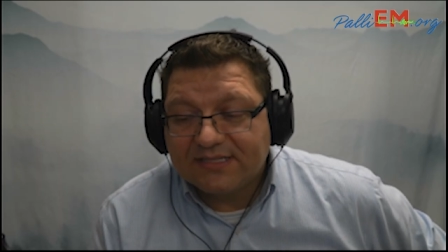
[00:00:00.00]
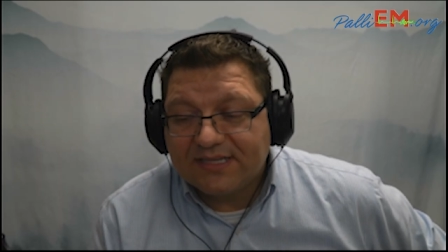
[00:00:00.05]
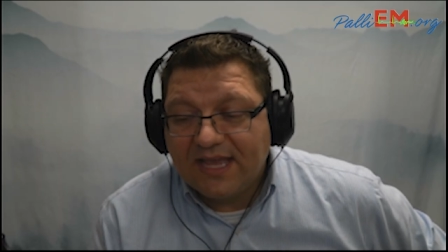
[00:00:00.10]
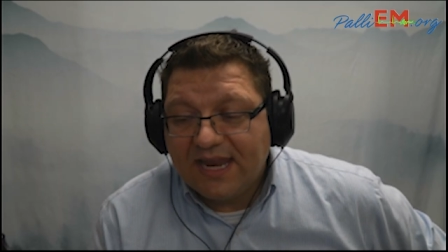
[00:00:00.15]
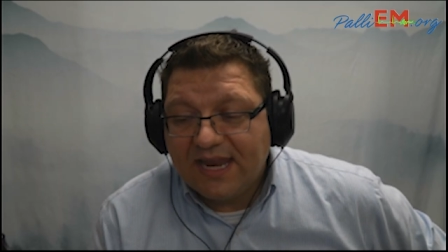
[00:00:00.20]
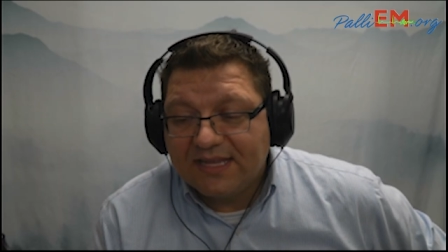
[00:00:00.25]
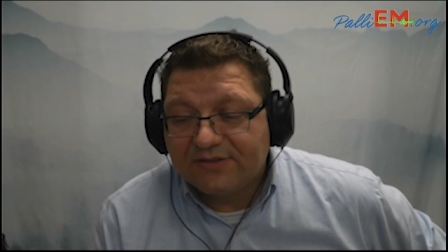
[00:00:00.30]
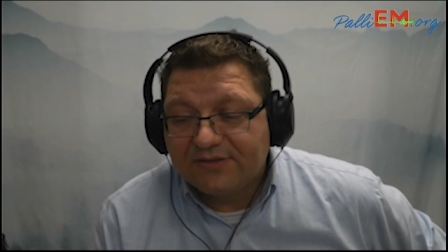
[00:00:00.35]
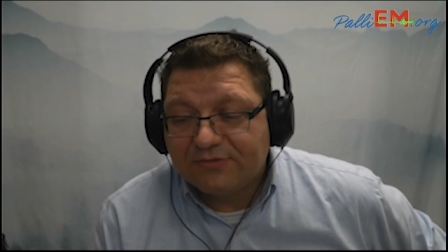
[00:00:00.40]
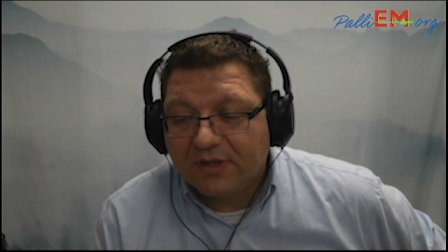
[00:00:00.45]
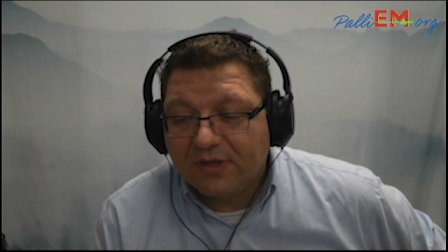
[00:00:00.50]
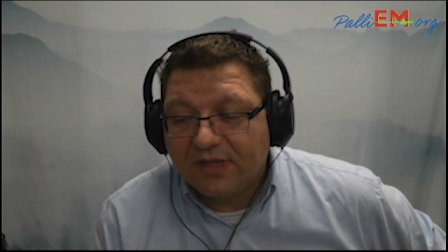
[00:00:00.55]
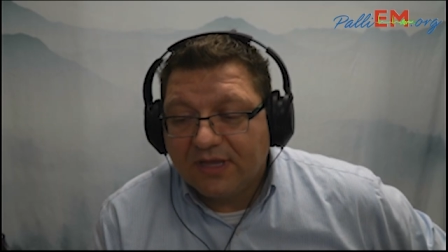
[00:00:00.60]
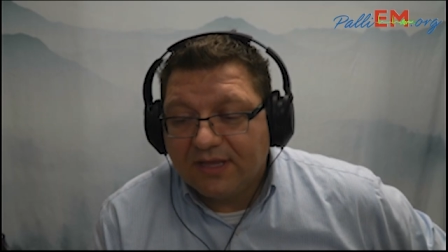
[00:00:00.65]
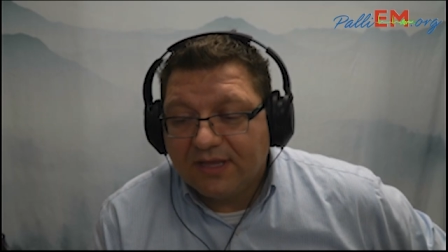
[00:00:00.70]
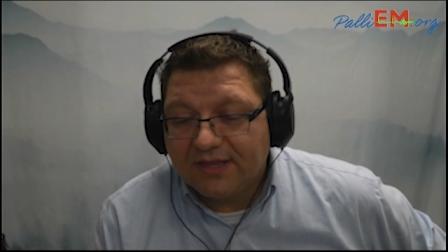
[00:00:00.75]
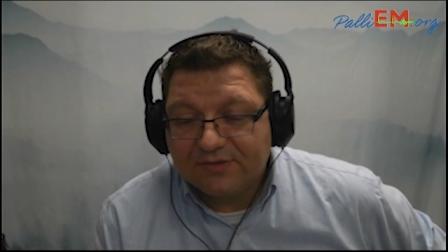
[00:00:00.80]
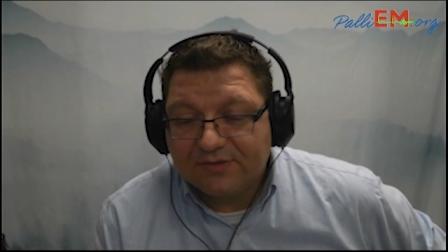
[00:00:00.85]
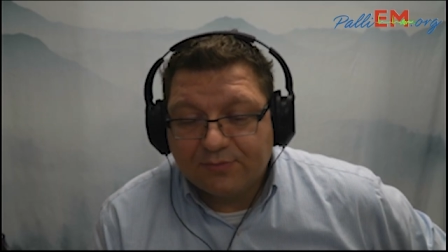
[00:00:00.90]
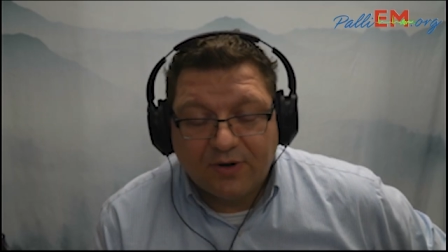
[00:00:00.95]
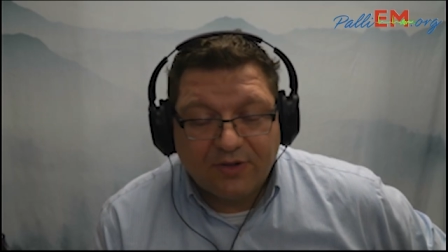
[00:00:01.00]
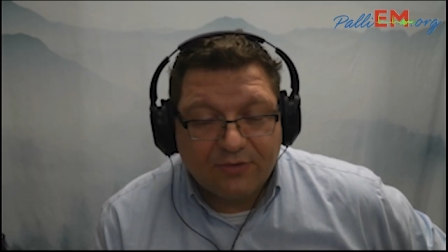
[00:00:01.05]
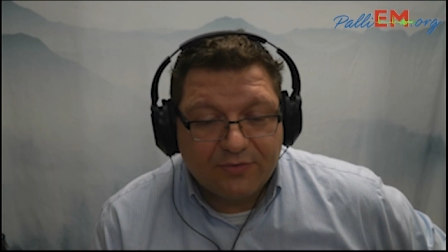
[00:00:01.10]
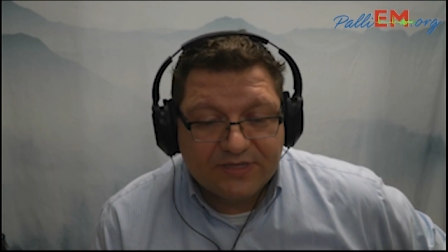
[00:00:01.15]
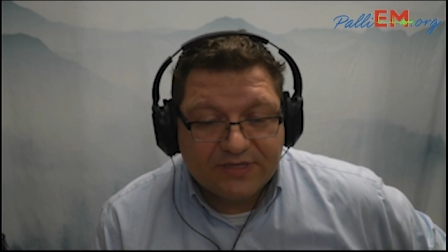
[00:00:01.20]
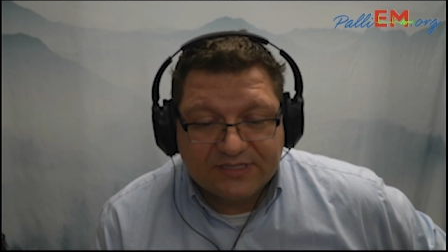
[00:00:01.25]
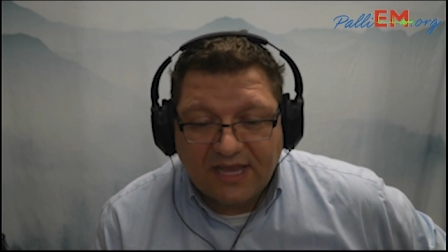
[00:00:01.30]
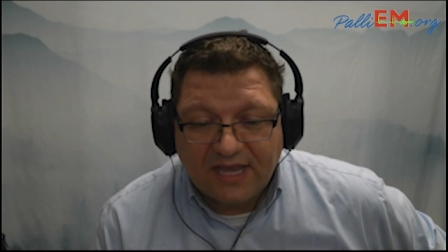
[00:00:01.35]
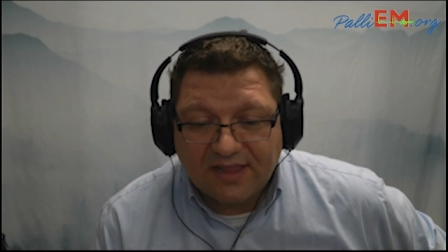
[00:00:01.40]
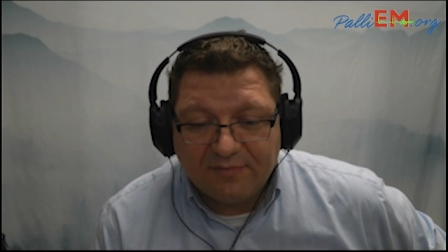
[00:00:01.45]
And that's one of the
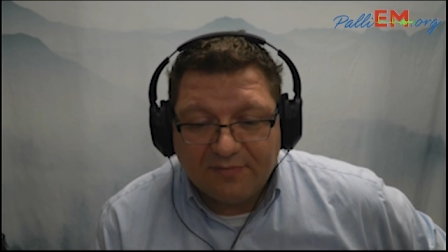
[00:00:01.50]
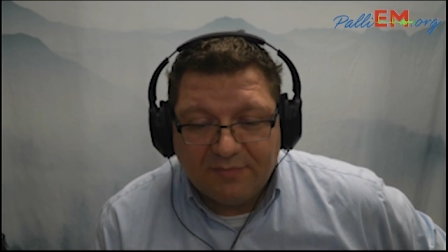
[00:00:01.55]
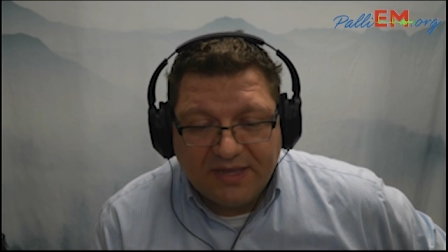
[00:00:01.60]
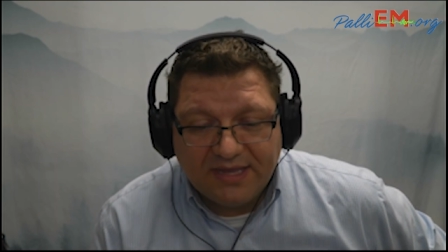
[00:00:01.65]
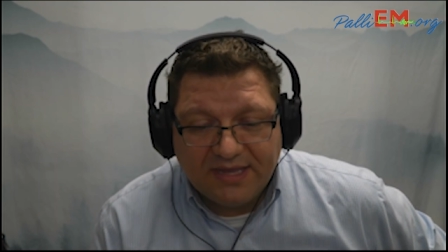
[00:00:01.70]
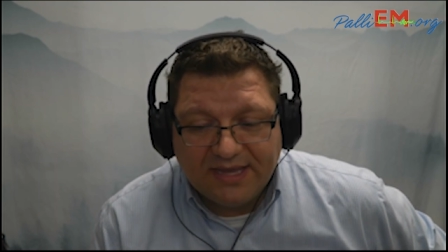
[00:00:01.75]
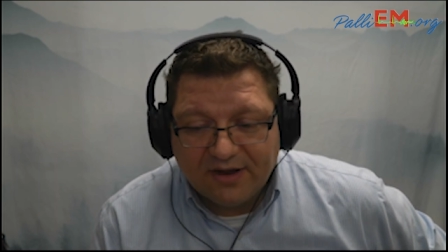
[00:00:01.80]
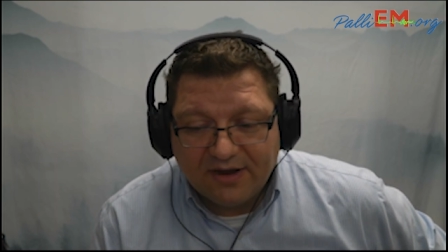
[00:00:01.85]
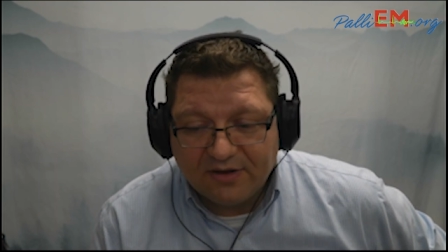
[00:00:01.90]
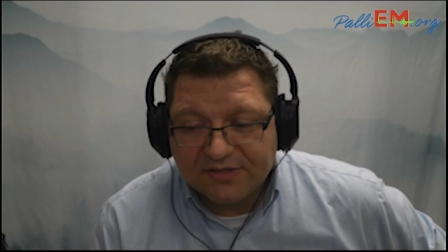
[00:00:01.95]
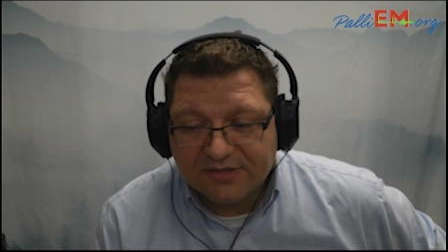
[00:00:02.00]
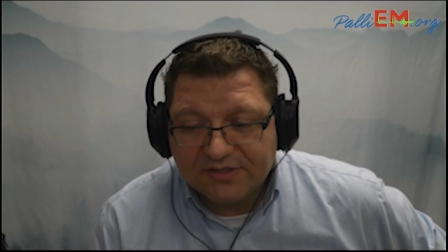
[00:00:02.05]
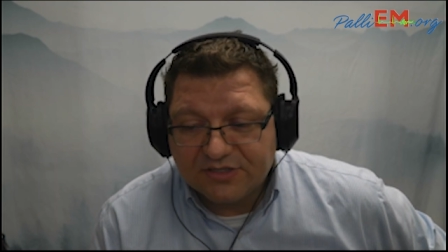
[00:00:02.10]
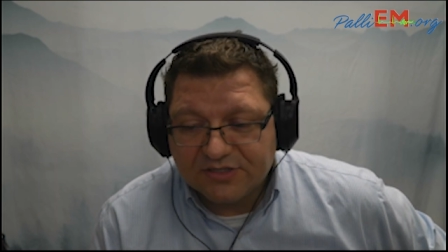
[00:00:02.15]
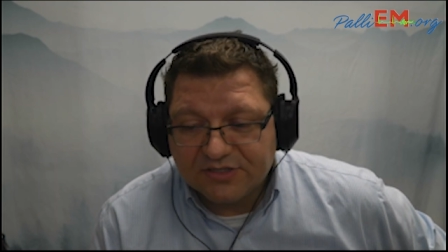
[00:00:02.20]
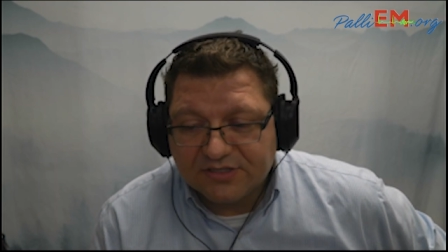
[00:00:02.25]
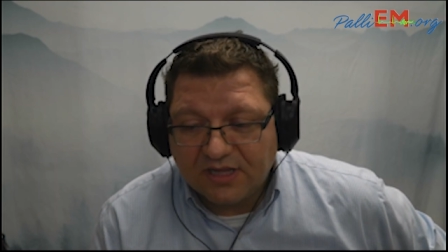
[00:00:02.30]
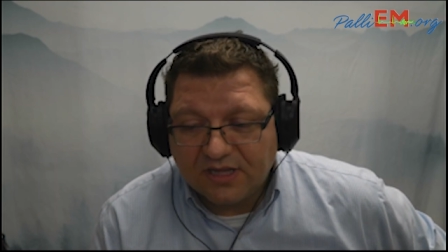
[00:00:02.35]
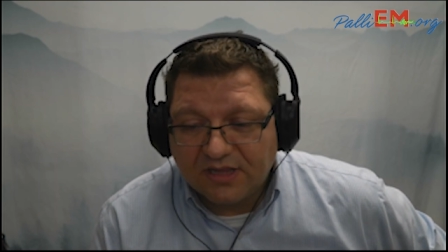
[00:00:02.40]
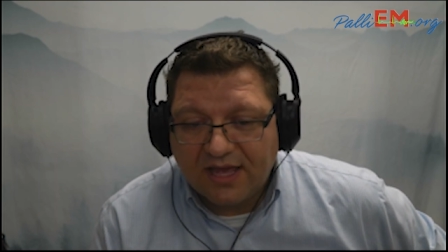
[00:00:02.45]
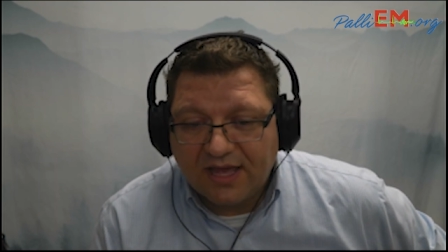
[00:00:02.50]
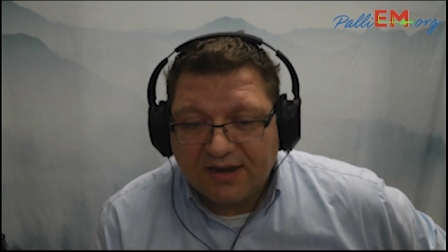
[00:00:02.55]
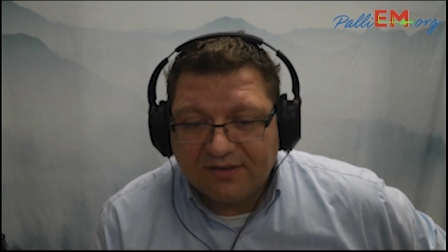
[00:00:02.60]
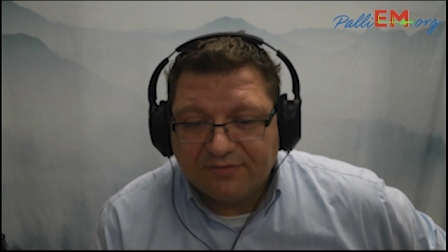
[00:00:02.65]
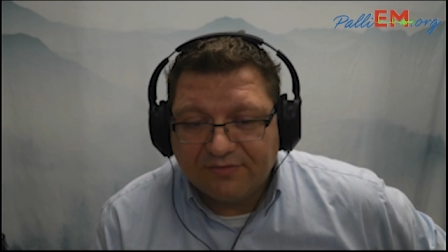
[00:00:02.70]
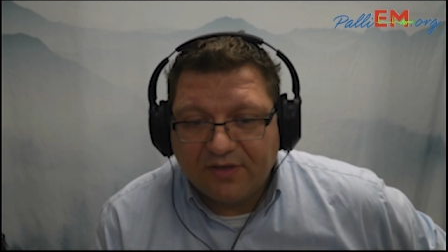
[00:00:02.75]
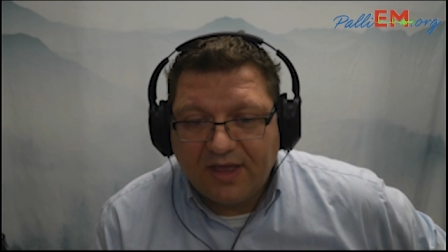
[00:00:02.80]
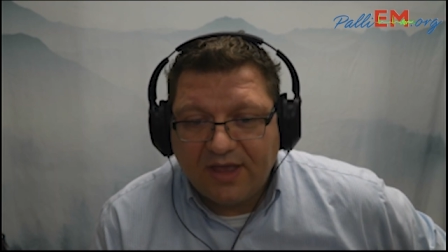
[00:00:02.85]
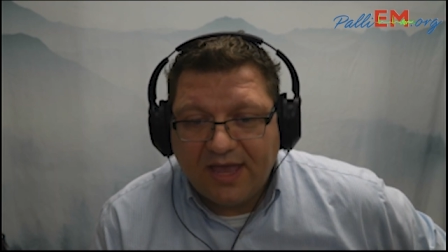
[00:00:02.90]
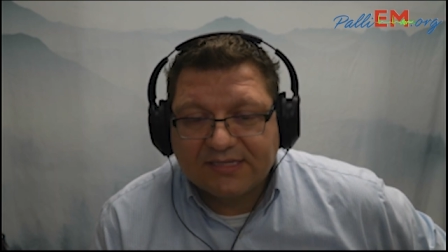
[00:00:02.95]
reasons I love being here, is just a lot
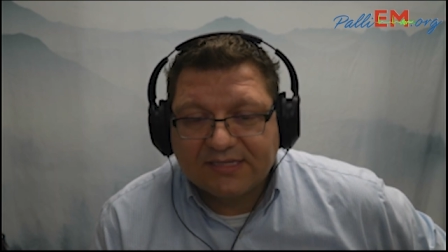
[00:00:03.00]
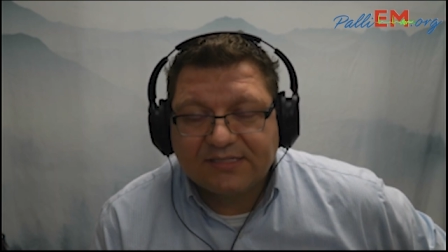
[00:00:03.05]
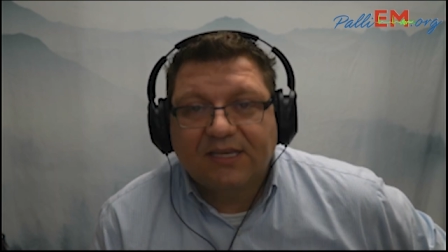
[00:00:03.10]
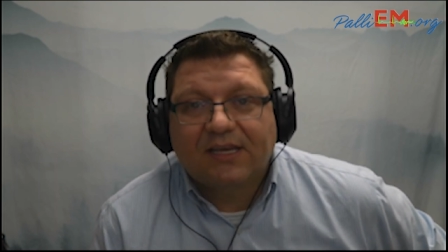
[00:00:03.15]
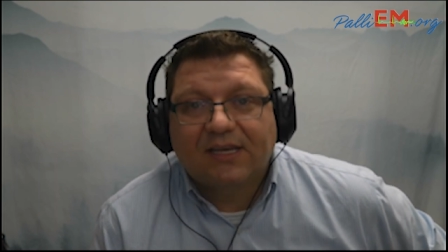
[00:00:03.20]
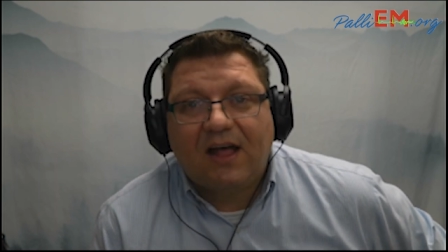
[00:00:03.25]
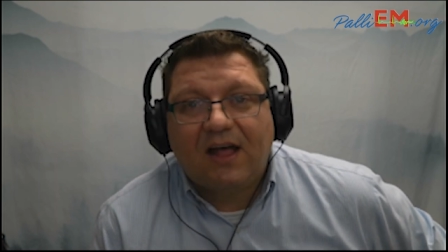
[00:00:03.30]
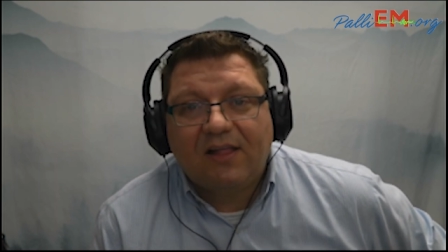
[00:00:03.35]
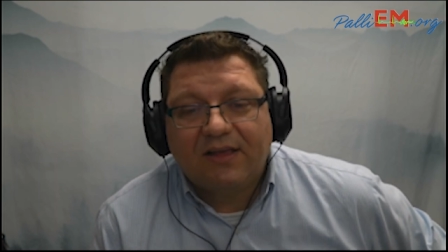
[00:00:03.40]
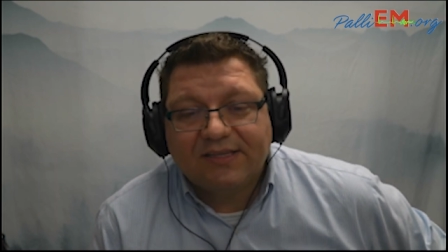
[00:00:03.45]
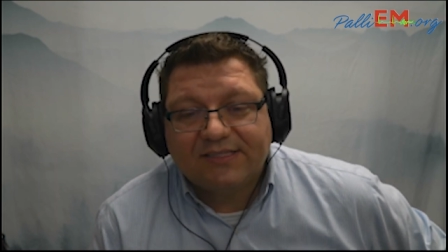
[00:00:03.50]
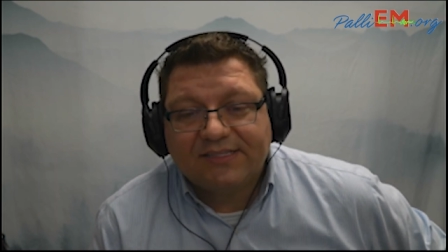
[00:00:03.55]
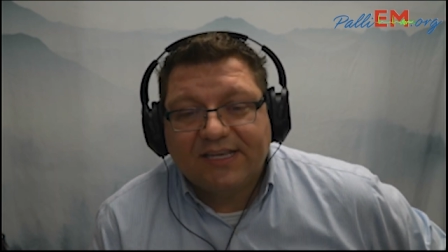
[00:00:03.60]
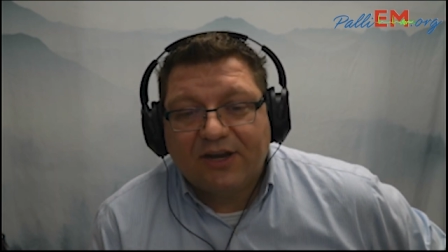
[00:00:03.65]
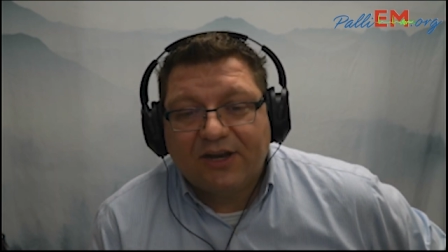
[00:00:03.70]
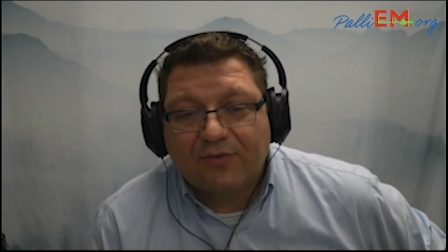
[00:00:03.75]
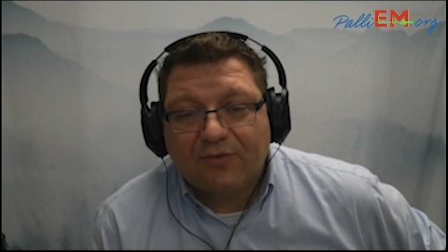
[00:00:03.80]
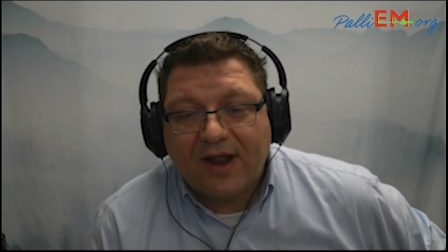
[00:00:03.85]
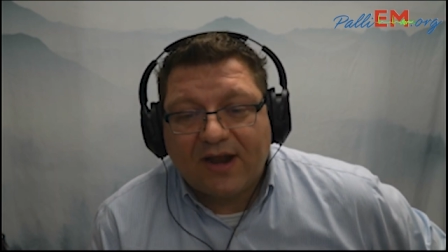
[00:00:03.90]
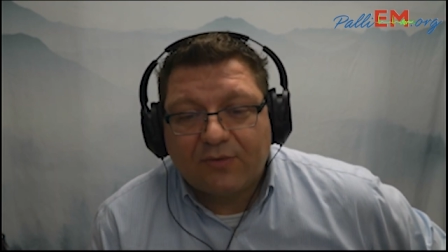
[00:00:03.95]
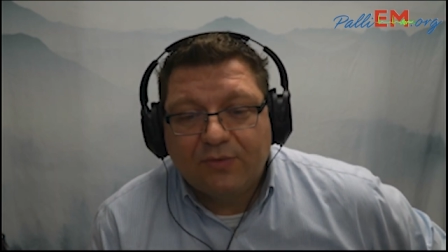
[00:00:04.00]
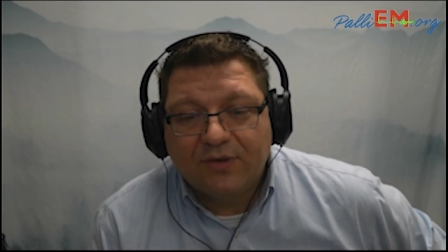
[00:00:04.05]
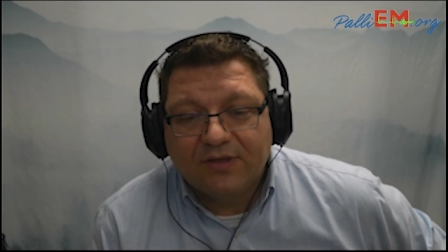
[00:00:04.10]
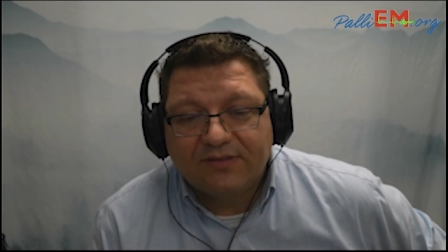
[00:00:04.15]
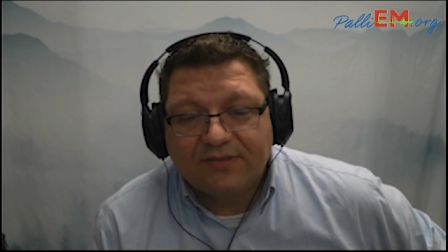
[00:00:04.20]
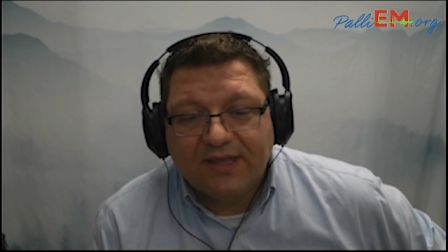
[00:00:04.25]
of excellent colleagues to interact with,